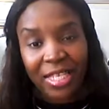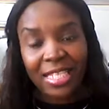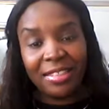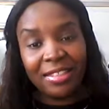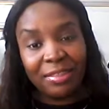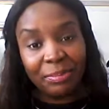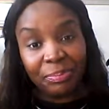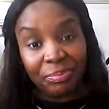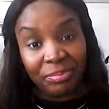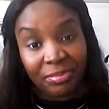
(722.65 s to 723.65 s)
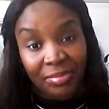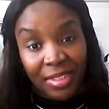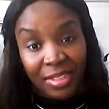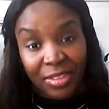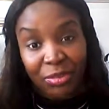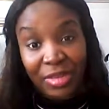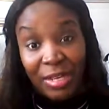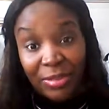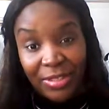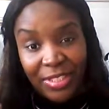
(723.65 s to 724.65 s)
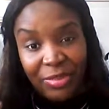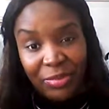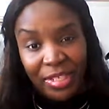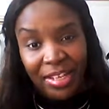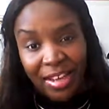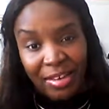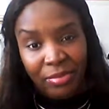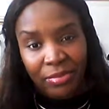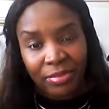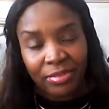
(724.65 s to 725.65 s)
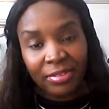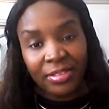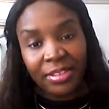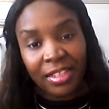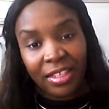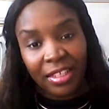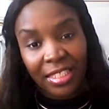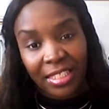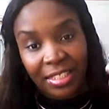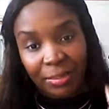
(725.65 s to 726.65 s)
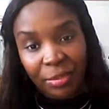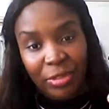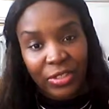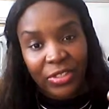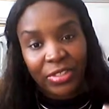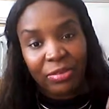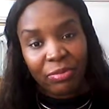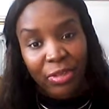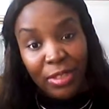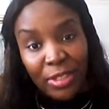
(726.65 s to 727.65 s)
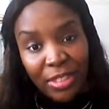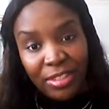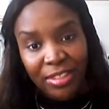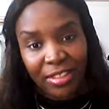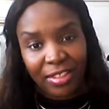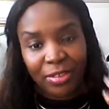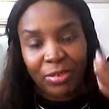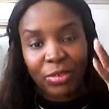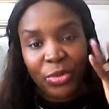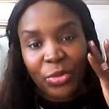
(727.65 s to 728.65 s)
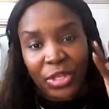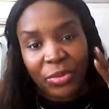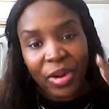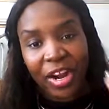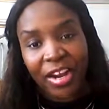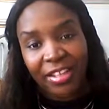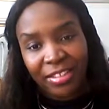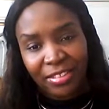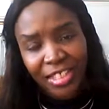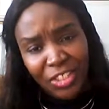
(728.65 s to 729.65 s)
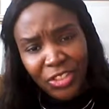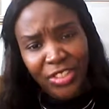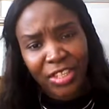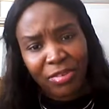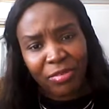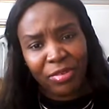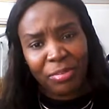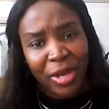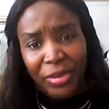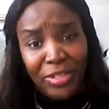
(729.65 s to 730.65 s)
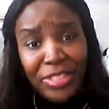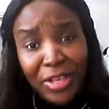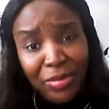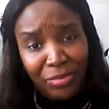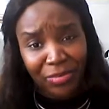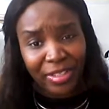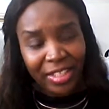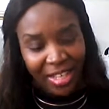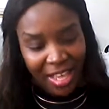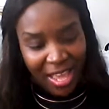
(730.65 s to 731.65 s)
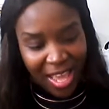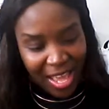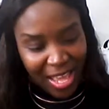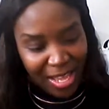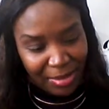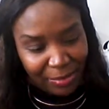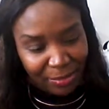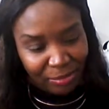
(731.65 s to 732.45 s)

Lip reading: is to surround yourself with love, accept yourself, learn to know who you are, teach yourself about yourself, and